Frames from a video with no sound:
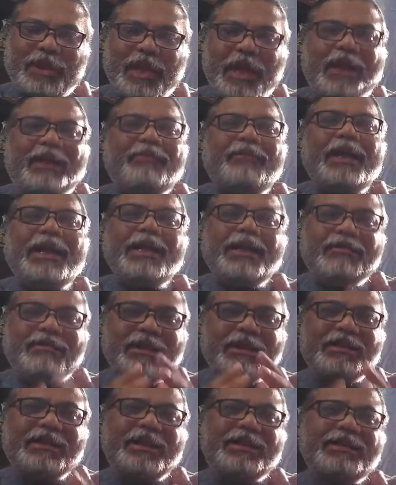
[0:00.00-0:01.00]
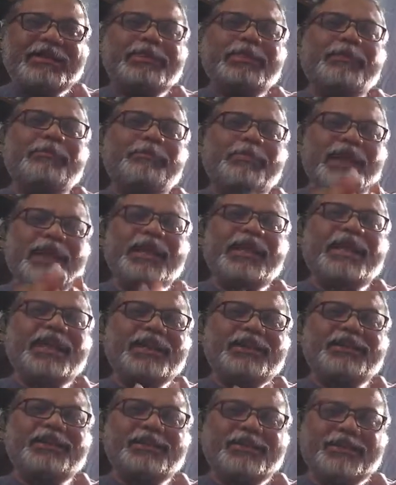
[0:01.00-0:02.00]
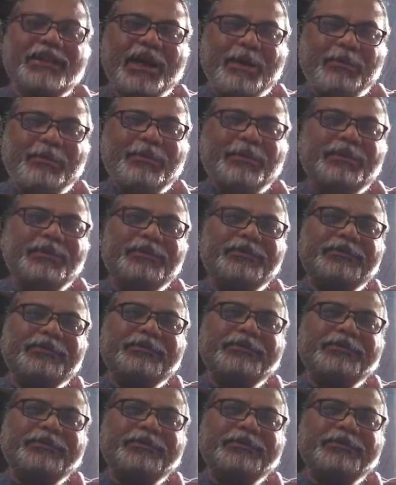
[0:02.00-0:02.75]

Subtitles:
And whenever there is a breakage in rapport,